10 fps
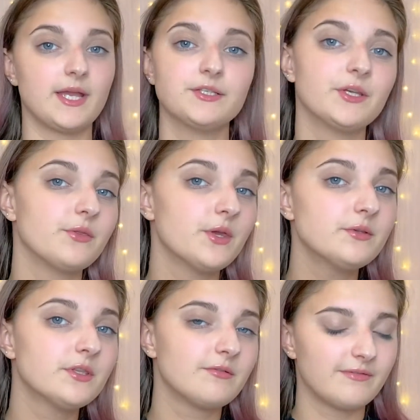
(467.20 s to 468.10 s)
so
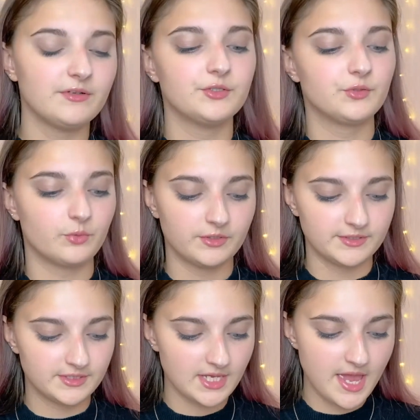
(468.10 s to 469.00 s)
those are the Revolution
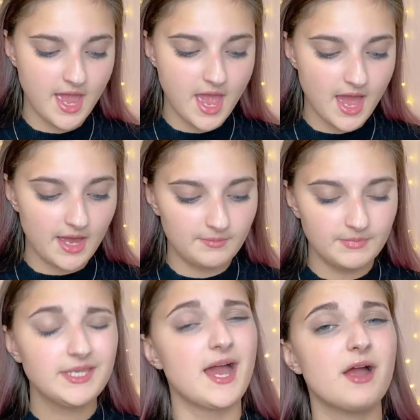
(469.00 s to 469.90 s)
ones.
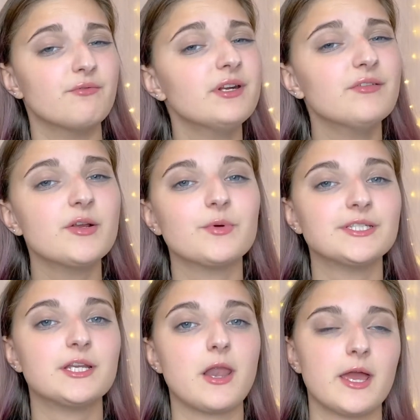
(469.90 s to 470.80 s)
Yeah, I really
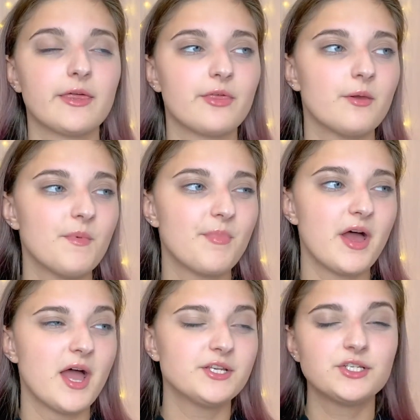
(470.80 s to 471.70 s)
wanted to like them,
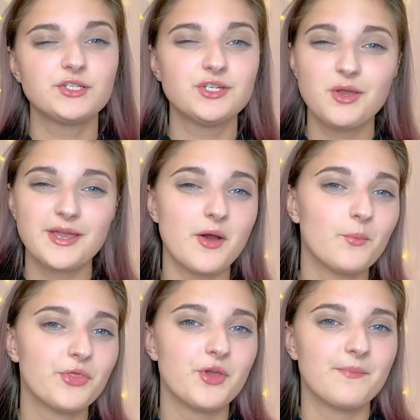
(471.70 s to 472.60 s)
but I just don't get on
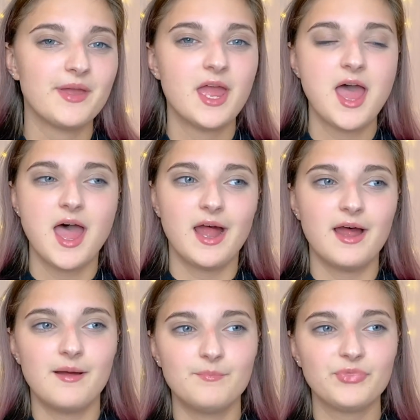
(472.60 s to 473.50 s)
with them.
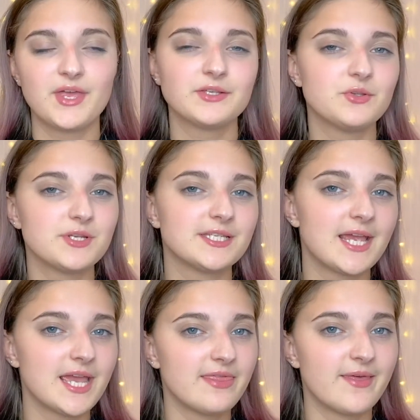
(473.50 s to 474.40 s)
That's not to
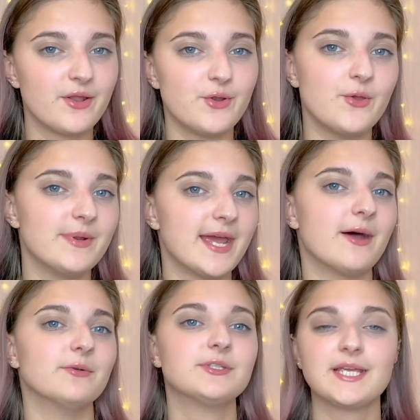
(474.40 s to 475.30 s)
say that nobody
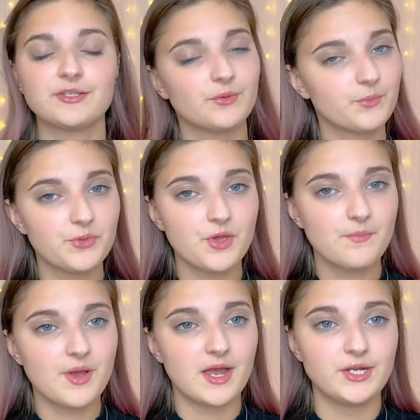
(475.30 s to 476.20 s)
else gets on with
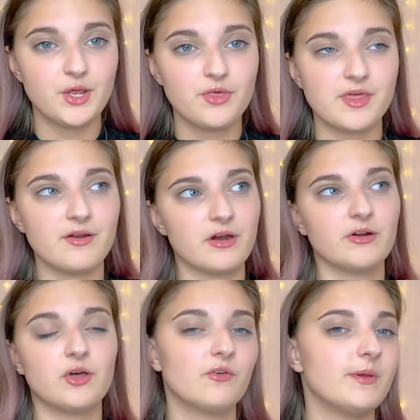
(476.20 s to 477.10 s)
them. I know that there are
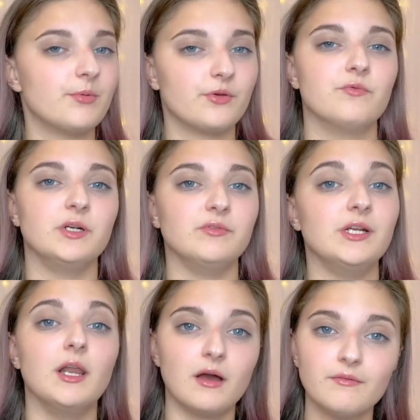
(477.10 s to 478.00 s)
a lot of people that
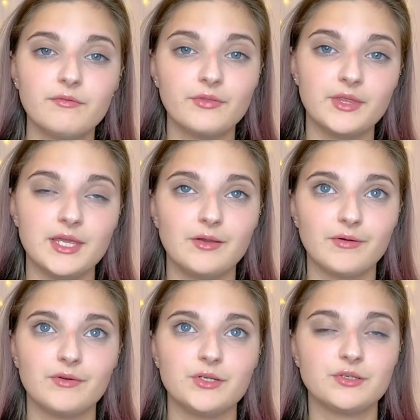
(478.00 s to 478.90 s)
really love the
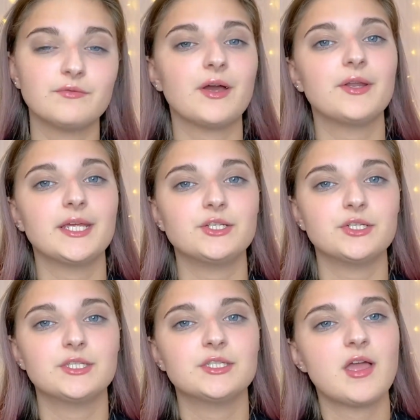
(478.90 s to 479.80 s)
Revolution
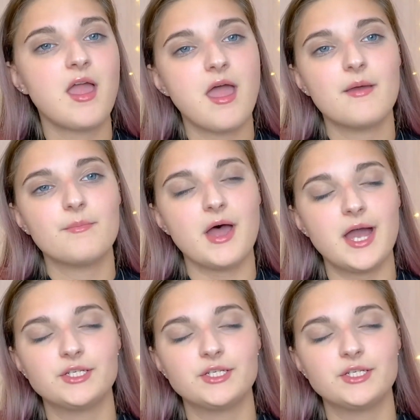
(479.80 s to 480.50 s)
foundations, but I